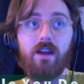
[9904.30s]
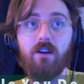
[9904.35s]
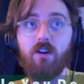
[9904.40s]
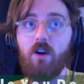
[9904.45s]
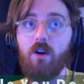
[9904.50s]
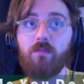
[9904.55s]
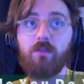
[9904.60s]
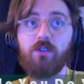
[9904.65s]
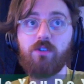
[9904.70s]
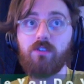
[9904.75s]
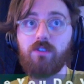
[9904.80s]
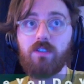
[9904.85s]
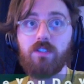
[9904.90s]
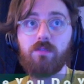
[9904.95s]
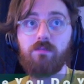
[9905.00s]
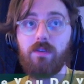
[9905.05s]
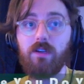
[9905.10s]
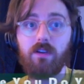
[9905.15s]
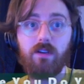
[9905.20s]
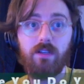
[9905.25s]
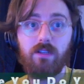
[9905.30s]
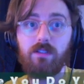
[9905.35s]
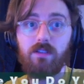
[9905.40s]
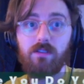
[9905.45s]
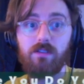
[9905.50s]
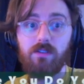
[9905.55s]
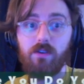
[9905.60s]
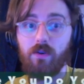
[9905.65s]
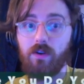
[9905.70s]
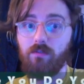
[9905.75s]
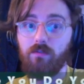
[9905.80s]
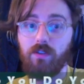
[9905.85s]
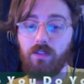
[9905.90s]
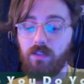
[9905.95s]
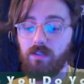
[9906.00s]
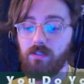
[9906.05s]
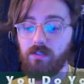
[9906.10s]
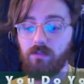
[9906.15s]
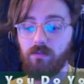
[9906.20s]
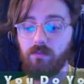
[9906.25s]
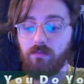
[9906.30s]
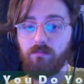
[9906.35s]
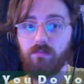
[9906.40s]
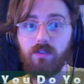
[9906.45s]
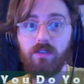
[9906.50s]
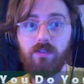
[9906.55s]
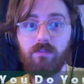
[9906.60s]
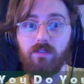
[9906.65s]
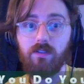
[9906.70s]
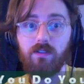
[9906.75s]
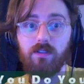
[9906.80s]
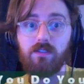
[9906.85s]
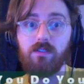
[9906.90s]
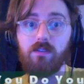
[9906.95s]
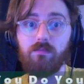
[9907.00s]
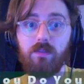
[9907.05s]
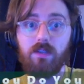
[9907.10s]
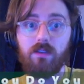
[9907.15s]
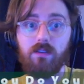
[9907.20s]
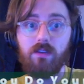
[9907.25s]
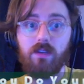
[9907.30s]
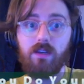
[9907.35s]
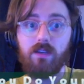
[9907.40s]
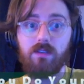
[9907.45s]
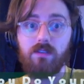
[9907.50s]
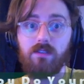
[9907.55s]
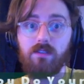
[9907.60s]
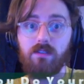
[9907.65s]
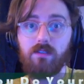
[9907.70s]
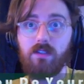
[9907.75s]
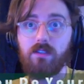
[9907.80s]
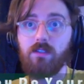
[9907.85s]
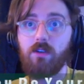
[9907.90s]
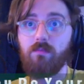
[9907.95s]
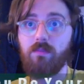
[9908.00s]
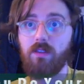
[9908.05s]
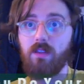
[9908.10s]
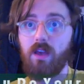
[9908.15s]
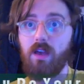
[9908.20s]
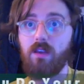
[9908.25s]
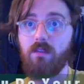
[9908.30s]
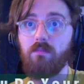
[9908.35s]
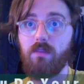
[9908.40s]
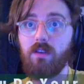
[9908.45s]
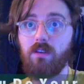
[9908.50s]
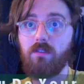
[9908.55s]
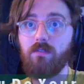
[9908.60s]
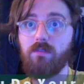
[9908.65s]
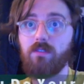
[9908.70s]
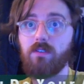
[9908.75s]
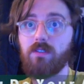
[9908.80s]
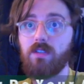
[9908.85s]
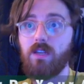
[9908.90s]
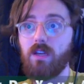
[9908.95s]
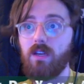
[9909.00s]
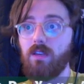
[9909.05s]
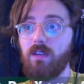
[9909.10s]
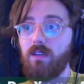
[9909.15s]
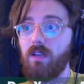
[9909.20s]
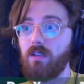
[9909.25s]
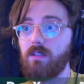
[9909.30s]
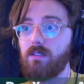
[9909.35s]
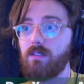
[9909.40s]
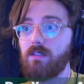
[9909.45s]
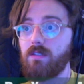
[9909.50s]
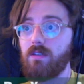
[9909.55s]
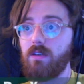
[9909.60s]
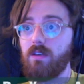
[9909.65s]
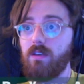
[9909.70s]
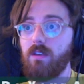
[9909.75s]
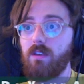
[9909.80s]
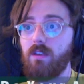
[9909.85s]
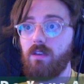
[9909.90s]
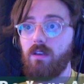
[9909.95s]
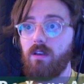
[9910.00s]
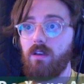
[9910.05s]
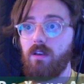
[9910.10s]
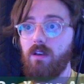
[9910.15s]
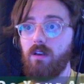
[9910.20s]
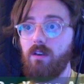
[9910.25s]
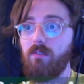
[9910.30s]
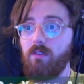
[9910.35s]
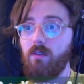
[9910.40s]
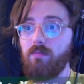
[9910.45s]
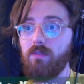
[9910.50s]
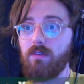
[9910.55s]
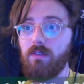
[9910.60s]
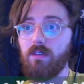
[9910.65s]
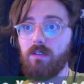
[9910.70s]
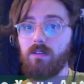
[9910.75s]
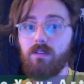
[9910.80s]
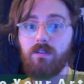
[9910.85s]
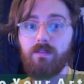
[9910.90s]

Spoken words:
armature experience, so I really do believe that this could be the case. Let's open the edit menu for a second. Yes, I've opened it.